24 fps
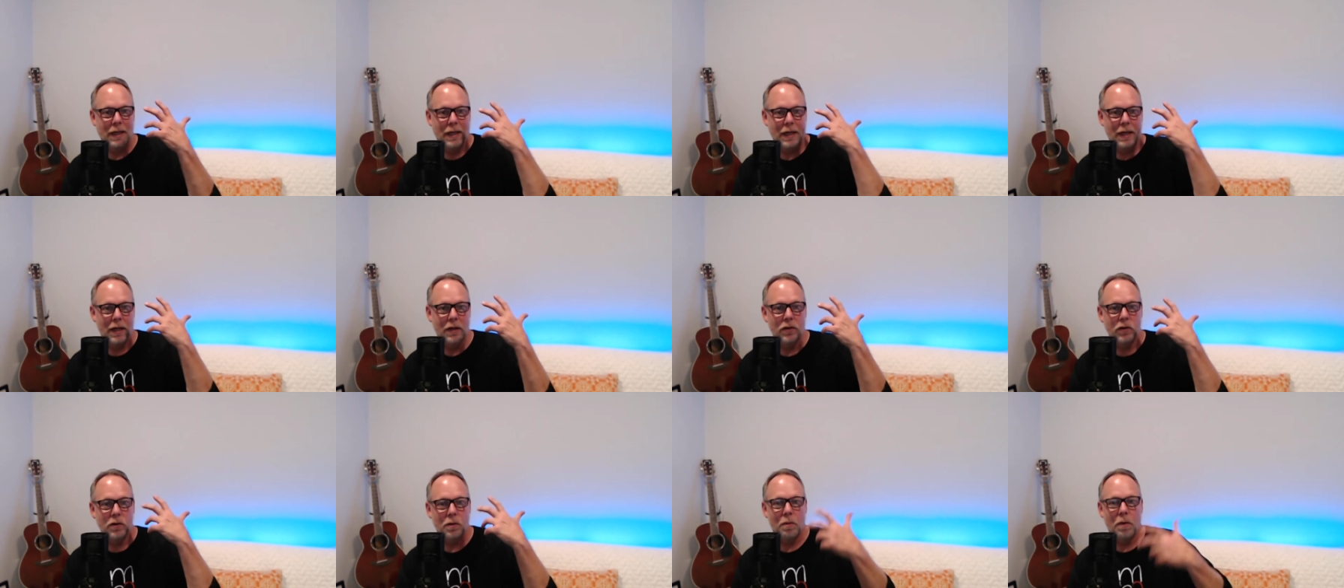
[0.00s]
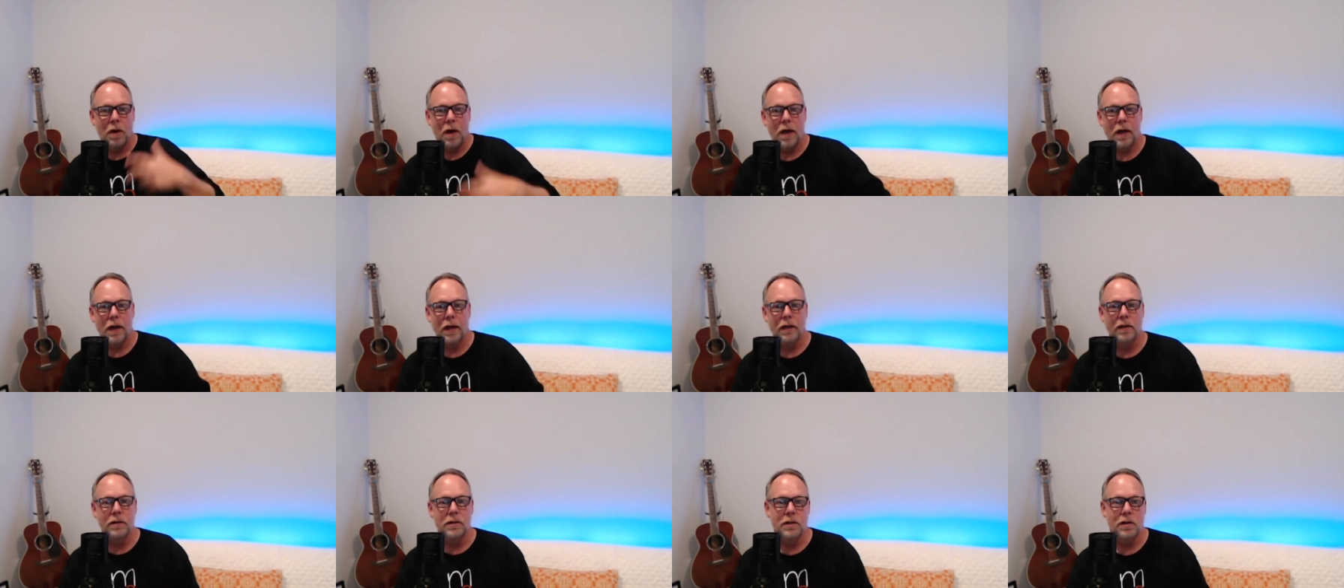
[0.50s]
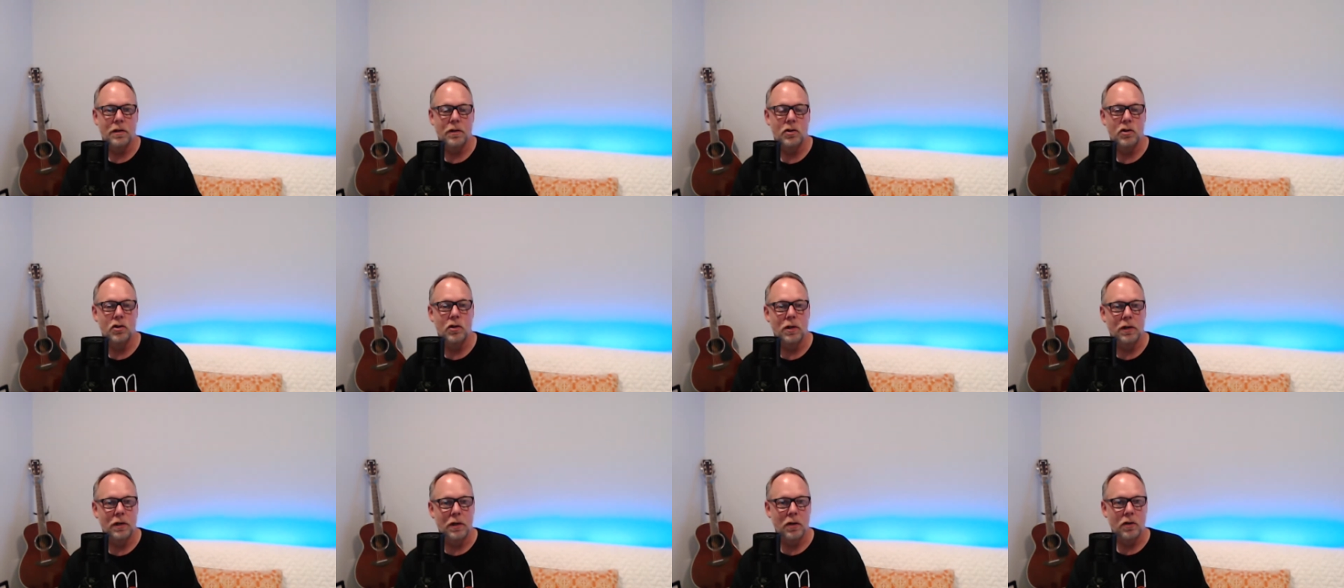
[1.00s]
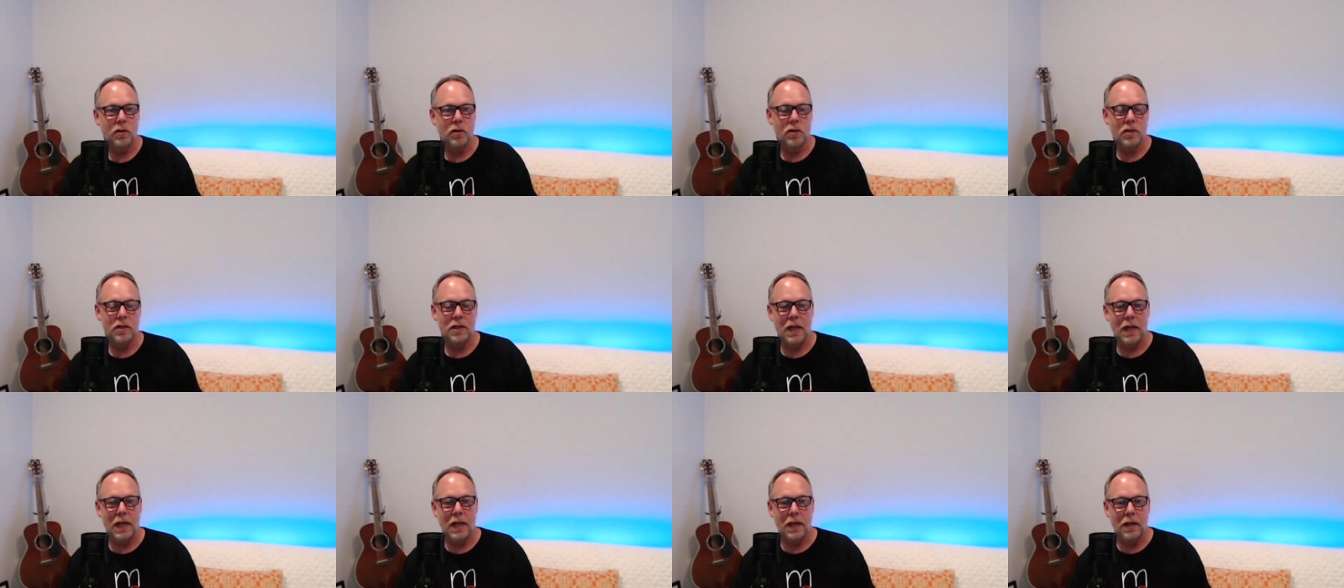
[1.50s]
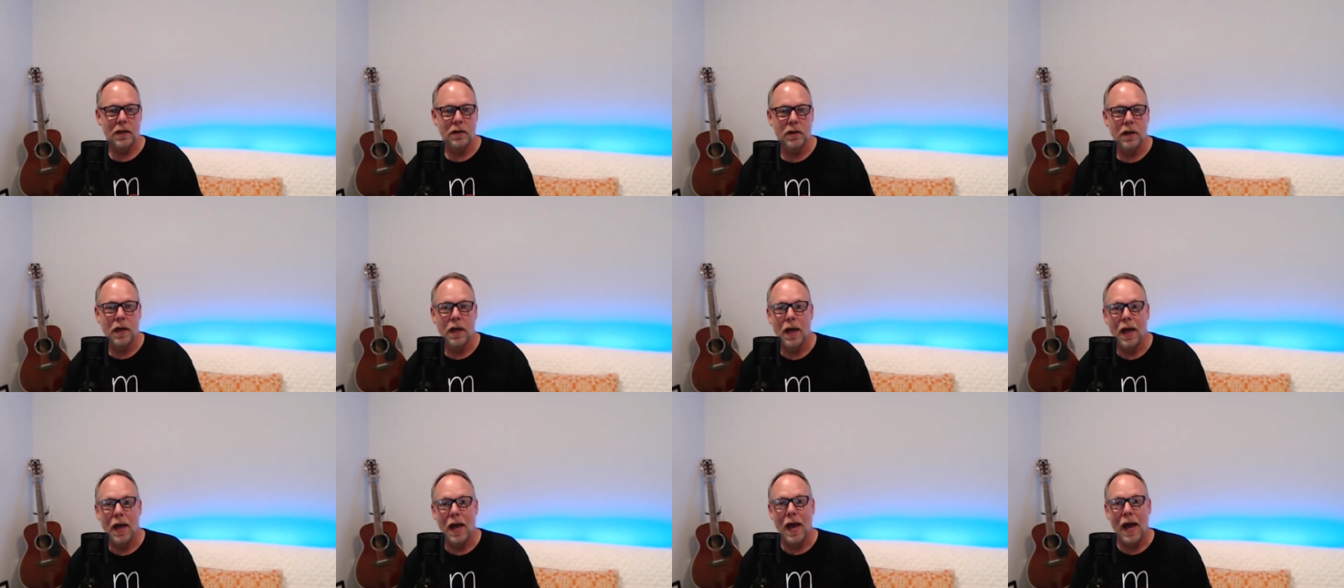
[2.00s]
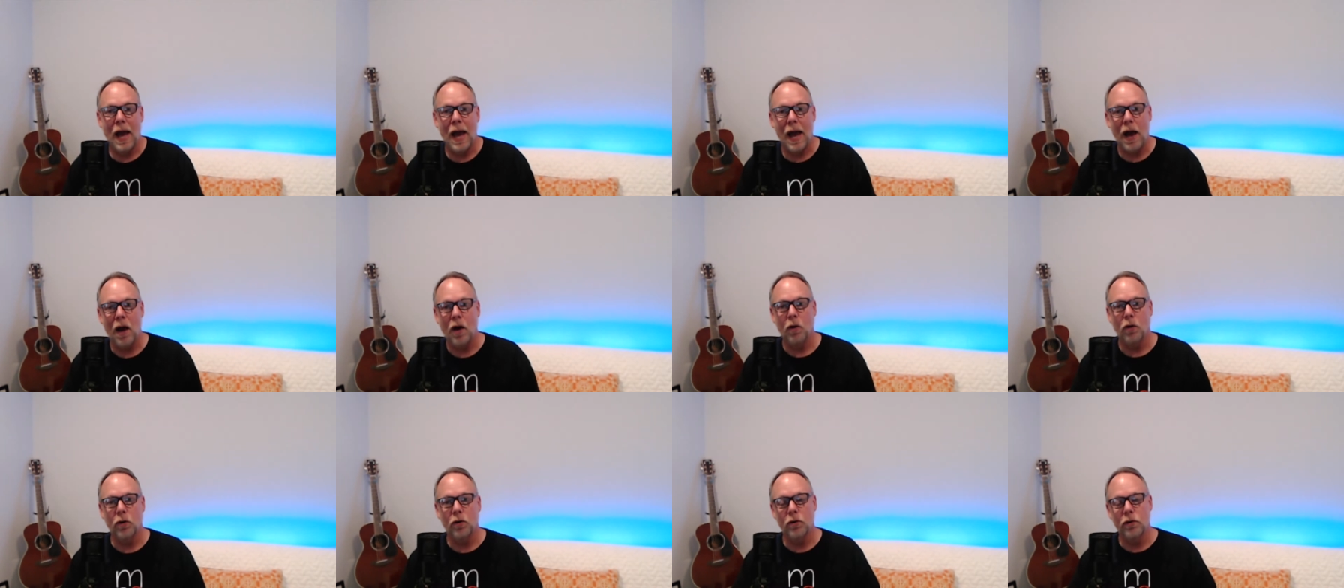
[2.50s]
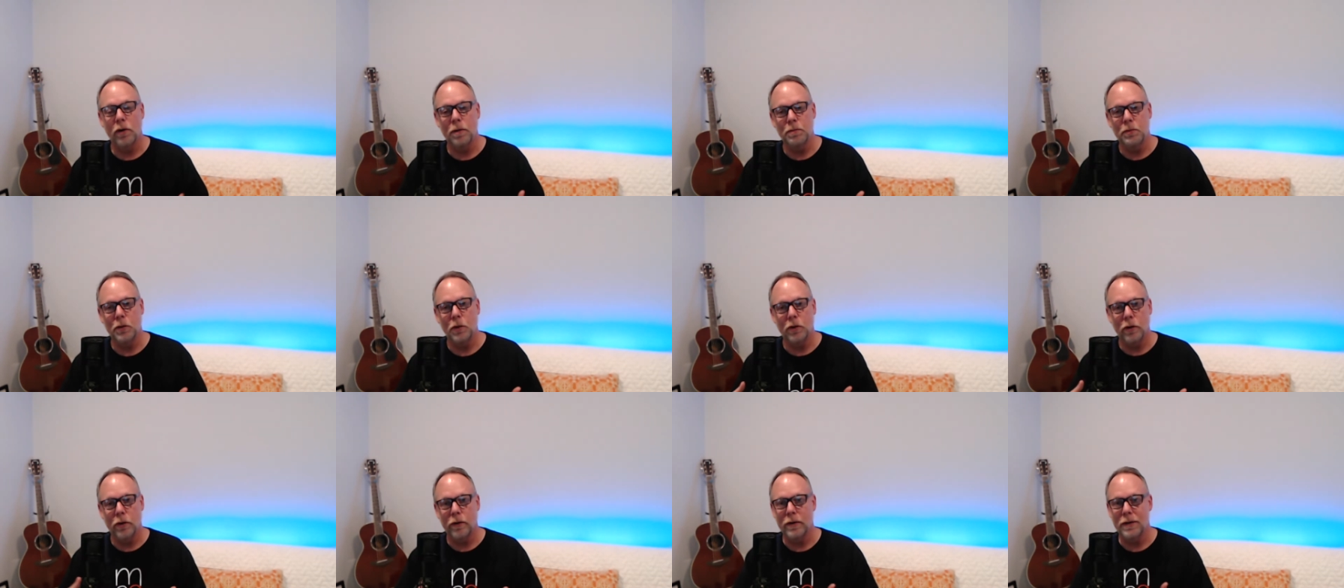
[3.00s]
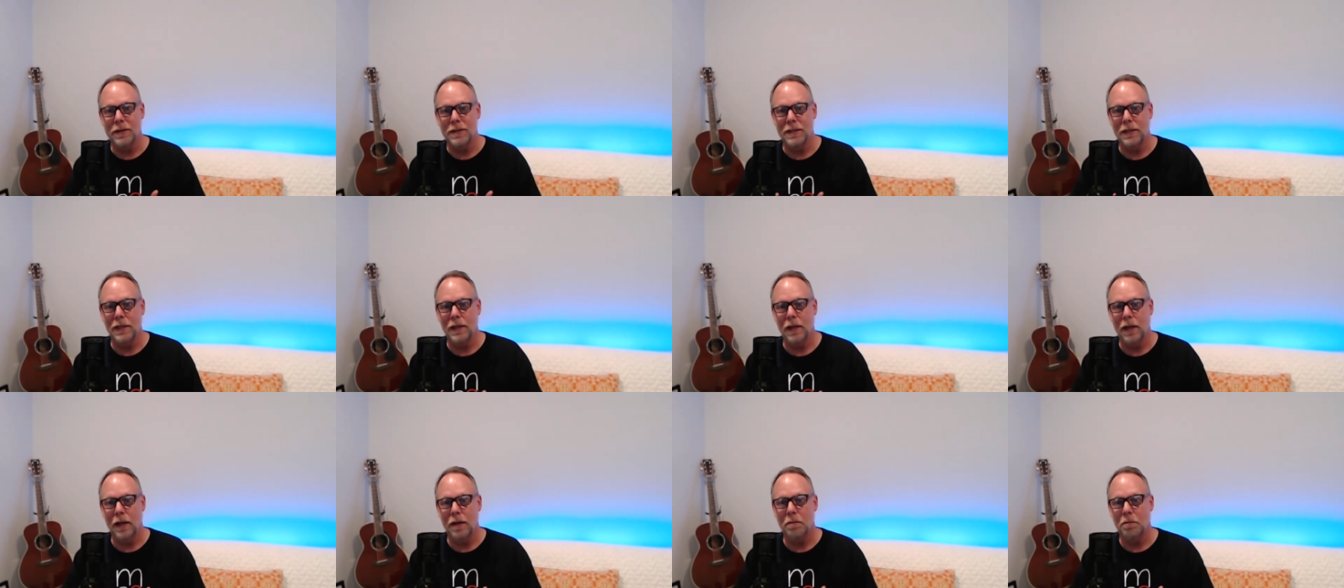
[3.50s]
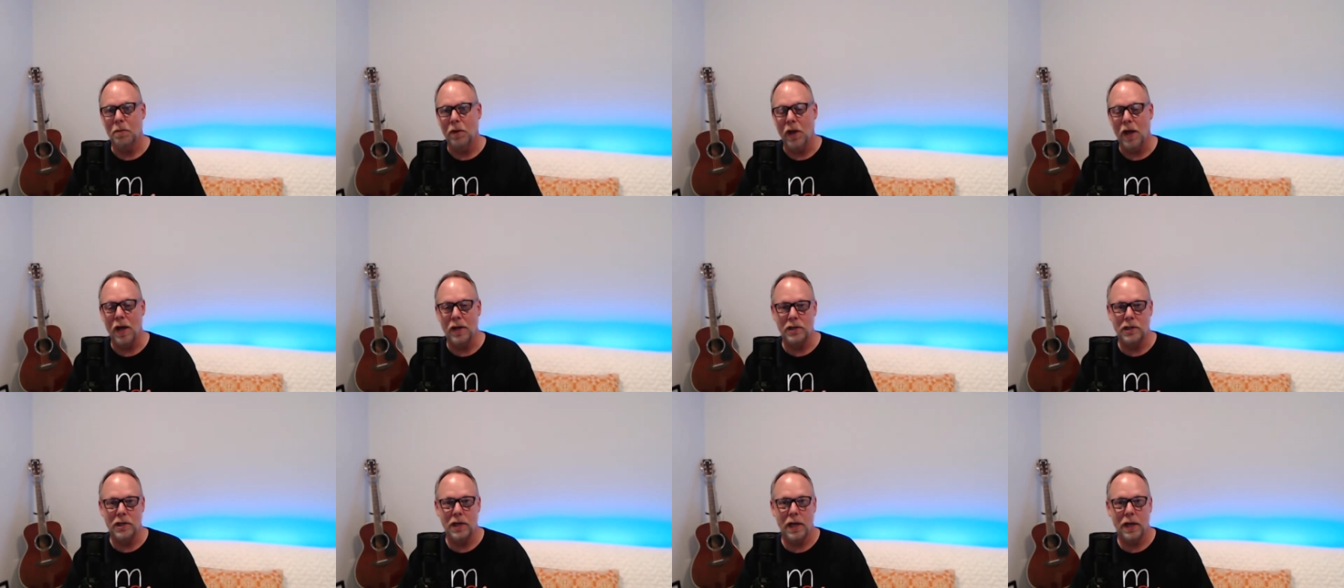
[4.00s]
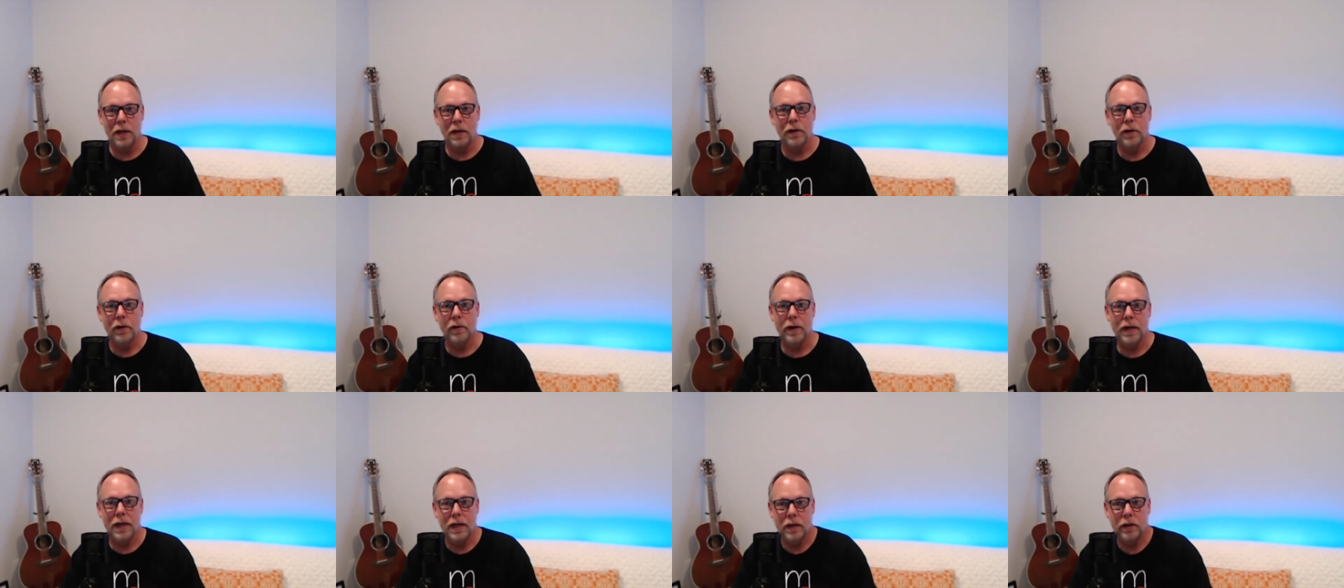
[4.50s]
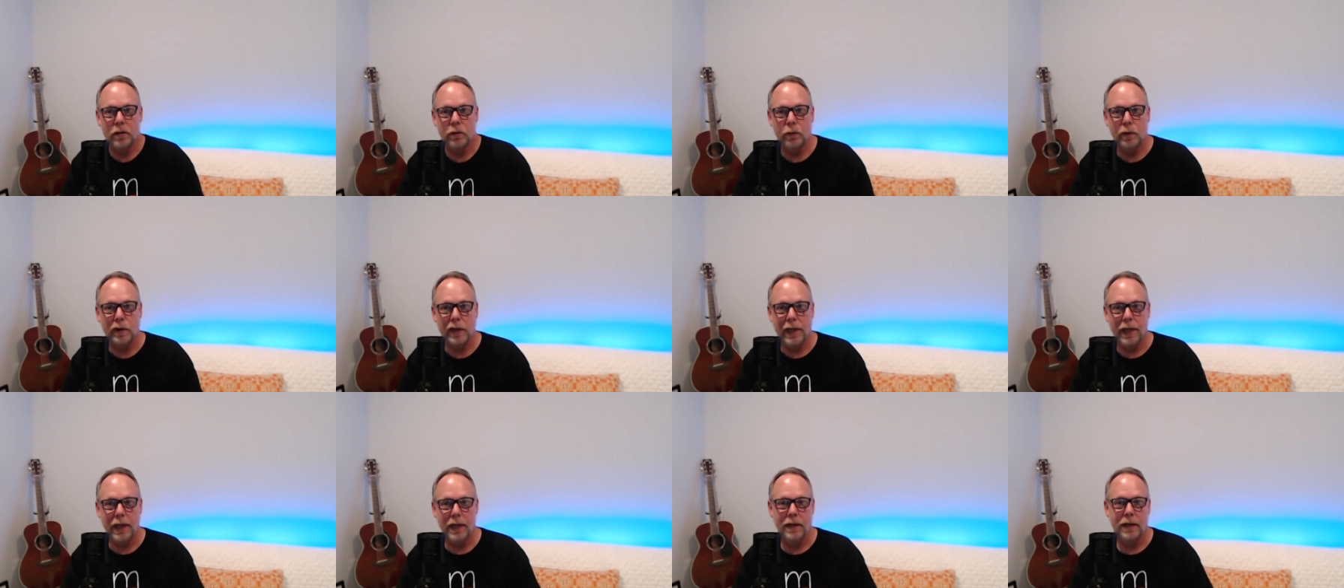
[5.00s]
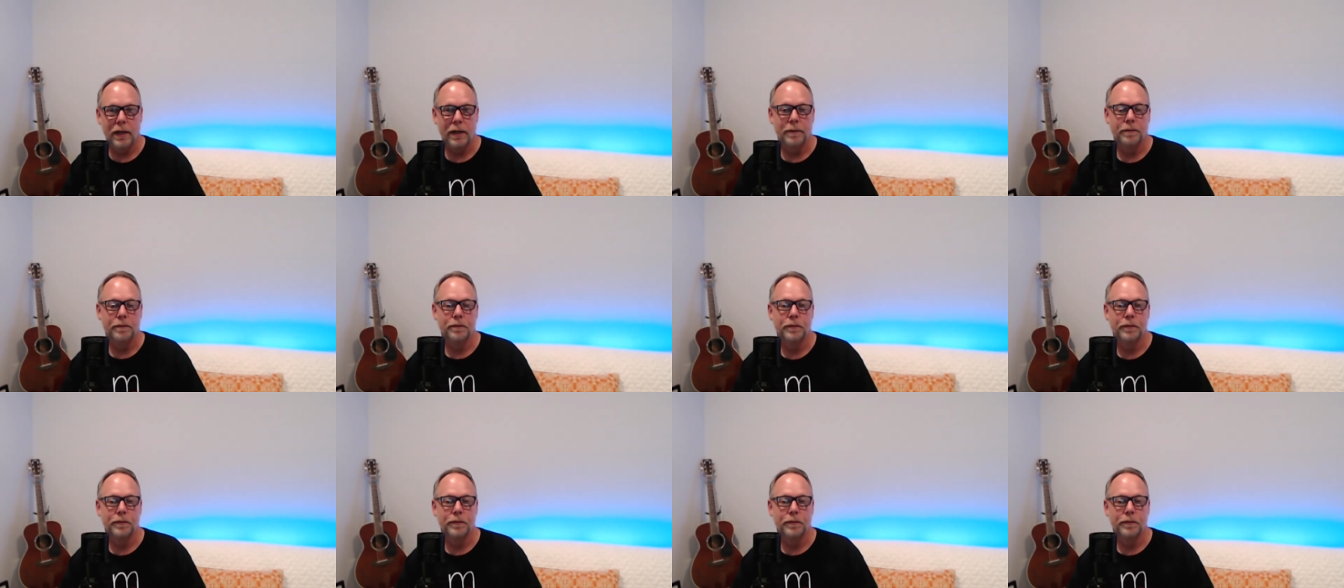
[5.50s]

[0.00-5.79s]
in your mind so that you can understand how cryptocurrency and blockchain are interrelated.